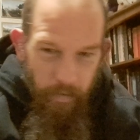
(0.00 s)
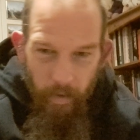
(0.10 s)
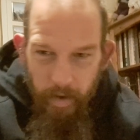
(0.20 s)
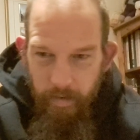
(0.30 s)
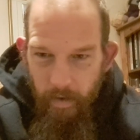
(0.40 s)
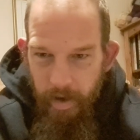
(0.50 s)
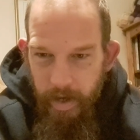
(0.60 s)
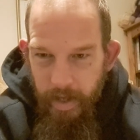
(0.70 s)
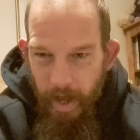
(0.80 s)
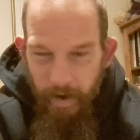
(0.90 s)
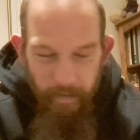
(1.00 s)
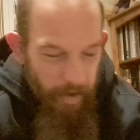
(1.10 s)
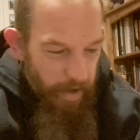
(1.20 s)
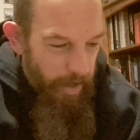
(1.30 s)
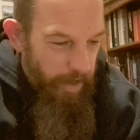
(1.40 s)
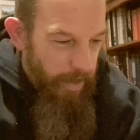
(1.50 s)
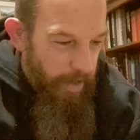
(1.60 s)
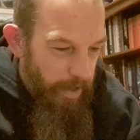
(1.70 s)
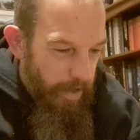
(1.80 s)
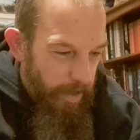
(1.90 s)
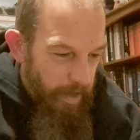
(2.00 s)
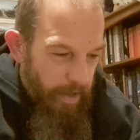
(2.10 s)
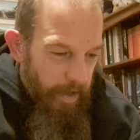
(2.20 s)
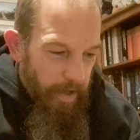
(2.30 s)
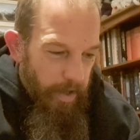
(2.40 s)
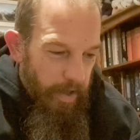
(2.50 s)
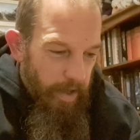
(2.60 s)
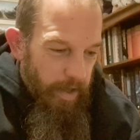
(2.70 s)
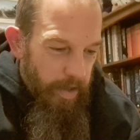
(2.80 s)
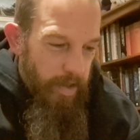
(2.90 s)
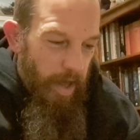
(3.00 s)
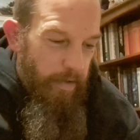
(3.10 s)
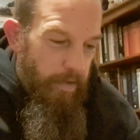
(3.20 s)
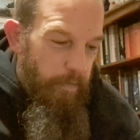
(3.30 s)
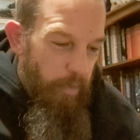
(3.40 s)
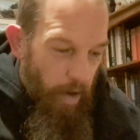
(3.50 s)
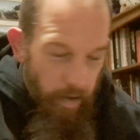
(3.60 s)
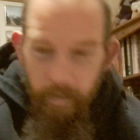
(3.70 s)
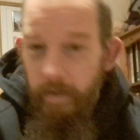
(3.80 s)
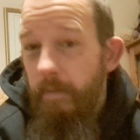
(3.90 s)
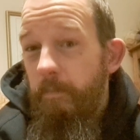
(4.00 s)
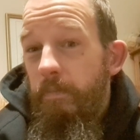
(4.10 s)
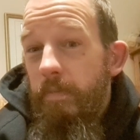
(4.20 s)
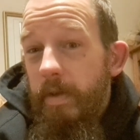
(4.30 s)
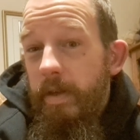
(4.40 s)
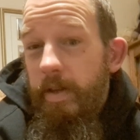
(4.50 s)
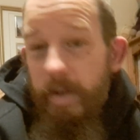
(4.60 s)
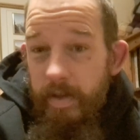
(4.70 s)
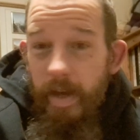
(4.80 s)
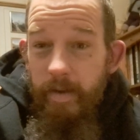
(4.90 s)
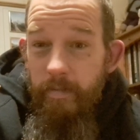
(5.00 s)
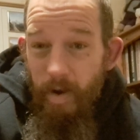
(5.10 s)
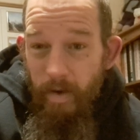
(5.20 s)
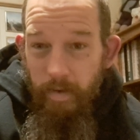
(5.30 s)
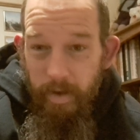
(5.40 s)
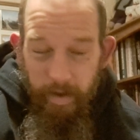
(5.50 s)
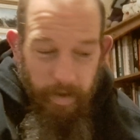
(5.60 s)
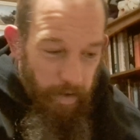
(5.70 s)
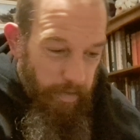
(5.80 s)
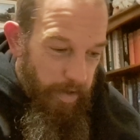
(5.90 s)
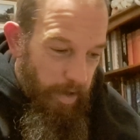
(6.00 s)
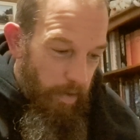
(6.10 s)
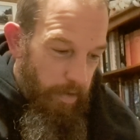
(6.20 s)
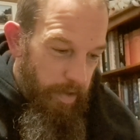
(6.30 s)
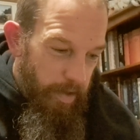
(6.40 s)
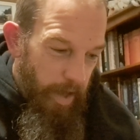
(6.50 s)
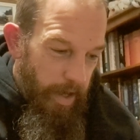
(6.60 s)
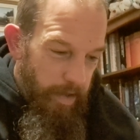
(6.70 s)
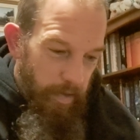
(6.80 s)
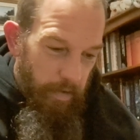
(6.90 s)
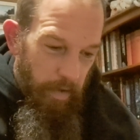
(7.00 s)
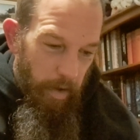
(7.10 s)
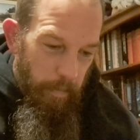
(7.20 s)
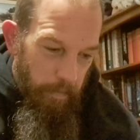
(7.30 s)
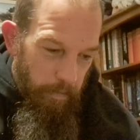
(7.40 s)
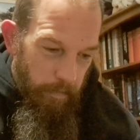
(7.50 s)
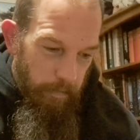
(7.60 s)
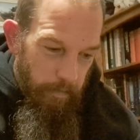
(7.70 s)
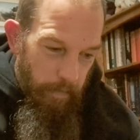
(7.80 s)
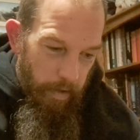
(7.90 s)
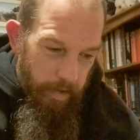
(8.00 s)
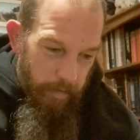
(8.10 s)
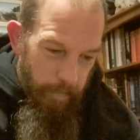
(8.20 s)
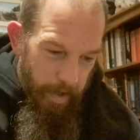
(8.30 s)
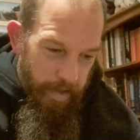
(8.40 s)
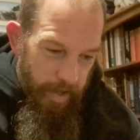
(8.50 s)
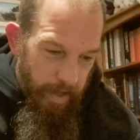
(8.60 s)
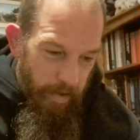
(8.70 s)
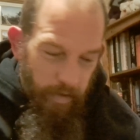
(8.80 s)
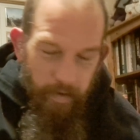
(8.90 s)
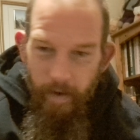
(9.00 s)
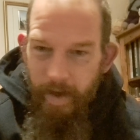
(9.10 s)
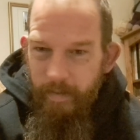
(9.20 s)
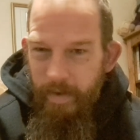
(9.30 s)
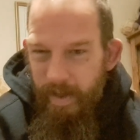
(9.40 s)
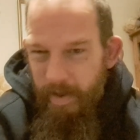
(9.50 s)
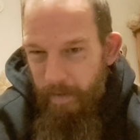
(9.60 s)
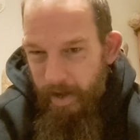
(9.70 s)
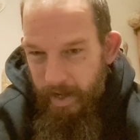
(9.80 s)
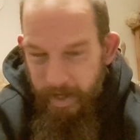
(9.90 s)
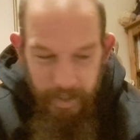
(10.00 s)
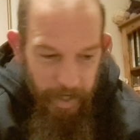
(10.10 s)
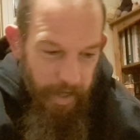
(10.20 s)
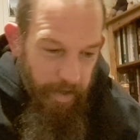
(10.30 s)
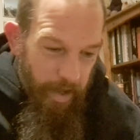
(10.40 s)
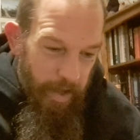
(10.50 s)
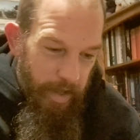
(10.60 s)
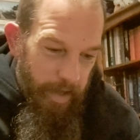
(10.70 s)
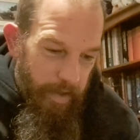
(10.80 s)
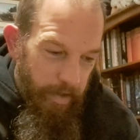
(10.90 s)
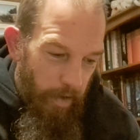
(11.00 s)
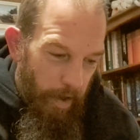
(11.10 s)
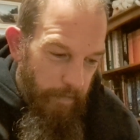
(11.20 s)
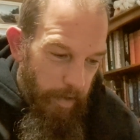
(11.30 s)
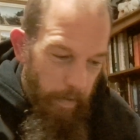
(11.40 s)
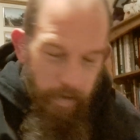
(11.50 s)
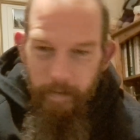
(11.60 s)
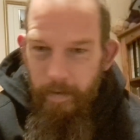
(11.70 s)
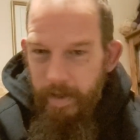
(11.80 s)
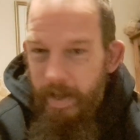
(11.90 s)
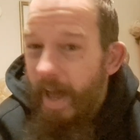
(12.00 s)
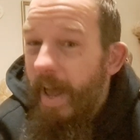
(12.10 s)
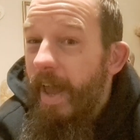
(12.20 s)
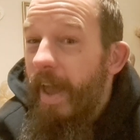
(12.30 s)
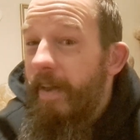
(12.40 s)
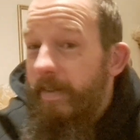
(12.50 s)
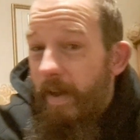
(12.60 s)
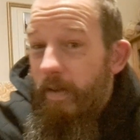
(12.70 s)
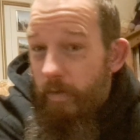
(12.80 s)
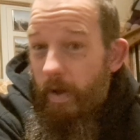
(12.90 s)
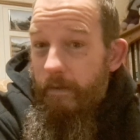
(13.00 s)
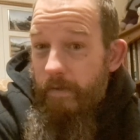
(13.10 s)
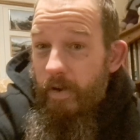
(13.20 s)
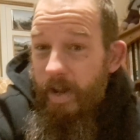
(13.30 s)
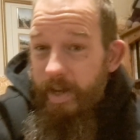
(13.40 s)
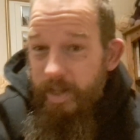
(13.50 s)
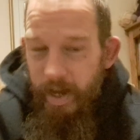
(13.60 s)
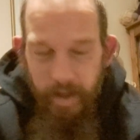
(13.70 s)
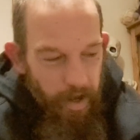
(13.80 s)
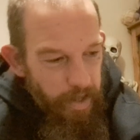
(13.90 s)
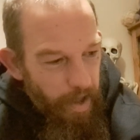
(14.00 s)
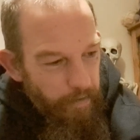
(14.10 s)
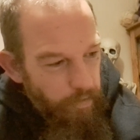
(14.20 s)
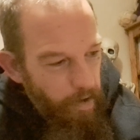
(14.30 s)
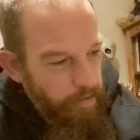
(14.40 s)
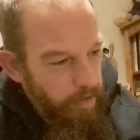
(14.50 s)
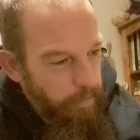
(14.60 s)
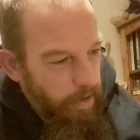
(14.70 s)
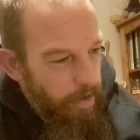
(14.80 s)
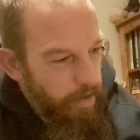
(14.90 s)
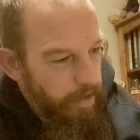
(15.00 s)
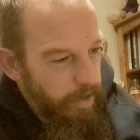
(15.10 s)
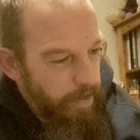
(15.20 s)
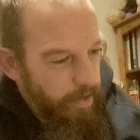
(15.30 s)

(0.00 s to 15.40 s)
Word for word: in what he's writing now, and to say he was broke, just say he's broke. Don't need to go on to say he's not got a pot to piss in and all the rest. I mean, that's a bit cliched not having a pot to piss. It there's quite a few cliches like that throughout the book.